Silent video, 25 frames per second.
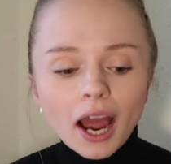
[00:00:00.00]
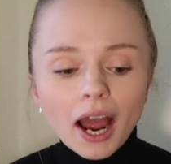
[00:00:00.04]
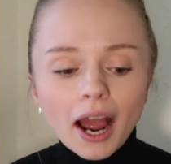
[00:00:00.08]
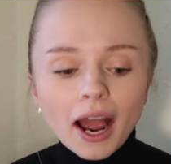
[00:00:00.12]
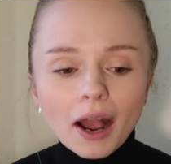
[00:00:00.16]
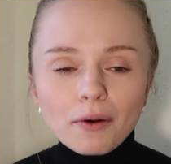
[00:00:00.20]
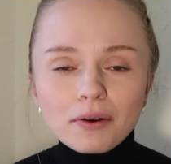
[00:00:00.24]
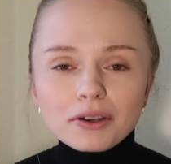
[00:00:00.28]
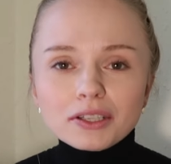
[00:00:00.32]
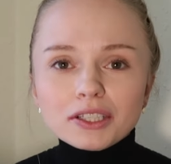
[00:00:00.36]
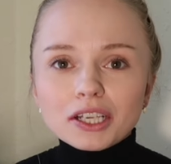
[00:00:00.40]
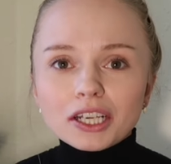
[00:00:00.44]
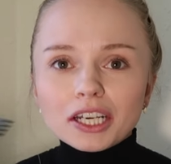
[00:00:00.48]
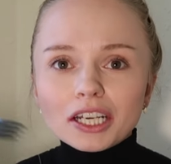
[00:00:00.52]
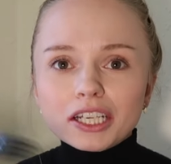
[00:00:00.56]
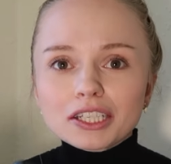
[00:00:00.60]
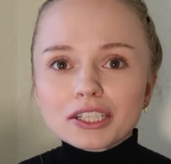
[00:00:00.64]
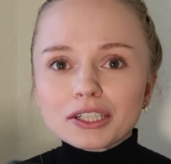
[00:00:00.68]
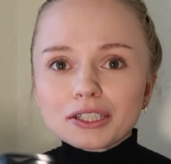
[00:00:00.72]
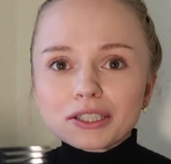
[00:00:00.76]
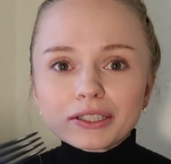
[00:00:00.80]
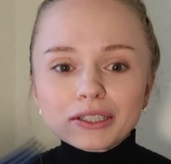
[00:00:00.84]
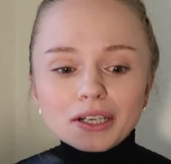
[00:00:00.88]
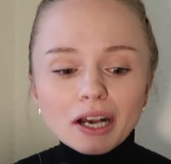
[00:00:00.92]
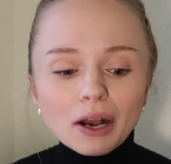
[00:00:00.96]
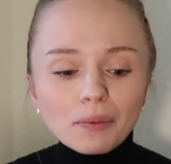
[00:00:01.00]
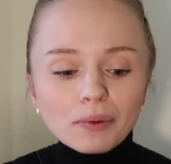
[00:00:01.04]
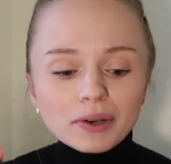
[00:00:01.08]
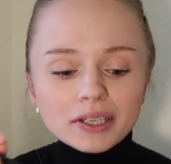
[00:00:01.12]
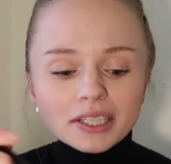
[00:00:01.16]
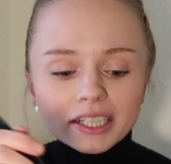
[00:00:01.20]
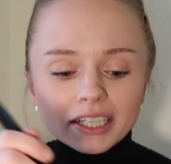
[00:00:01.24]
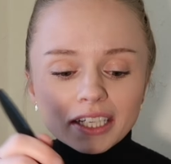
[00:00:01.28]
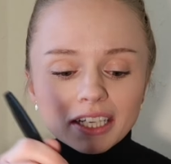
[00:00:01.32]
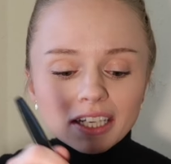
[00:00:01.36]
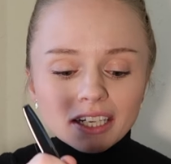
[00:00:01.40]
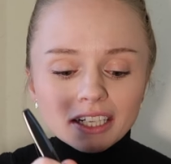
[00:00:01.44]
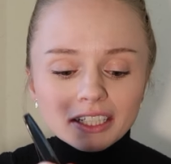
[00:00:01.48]
I
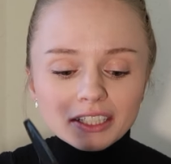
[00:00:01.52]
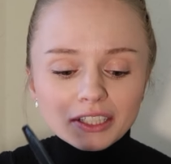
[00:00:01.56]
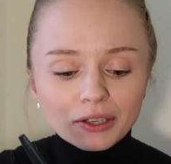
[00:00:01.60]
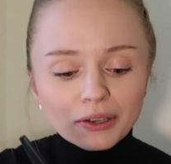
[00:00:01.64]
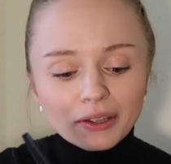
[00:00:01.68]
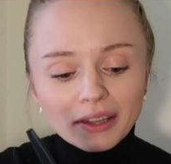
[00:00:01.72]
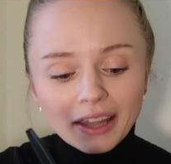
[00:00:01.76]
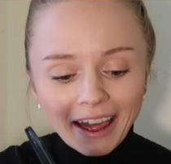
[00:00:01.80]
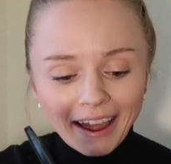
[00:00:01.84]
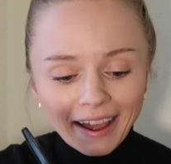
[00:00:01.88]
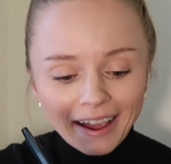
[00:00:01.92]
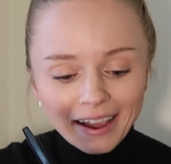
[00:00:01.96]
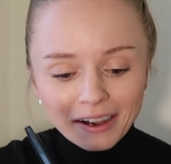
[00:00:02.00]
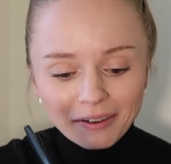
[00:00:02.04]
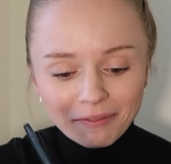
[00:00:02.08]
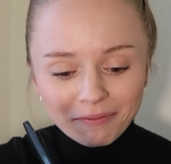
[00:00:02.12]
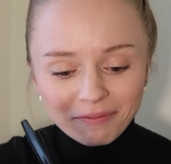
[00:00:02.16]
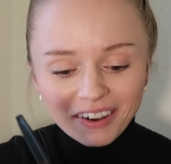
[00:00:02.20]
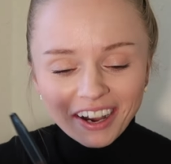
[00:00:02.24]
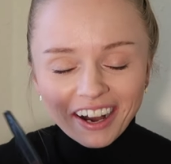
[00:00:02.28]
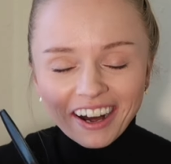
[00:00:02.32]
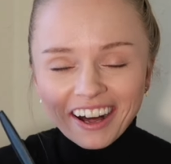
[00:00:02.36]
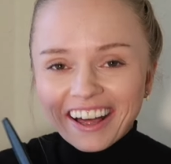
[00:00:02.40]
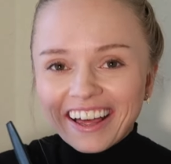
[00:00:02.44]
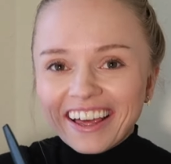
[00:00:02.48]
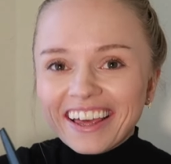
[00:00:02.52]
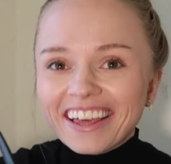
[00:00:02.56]
wasn't gonna do that, but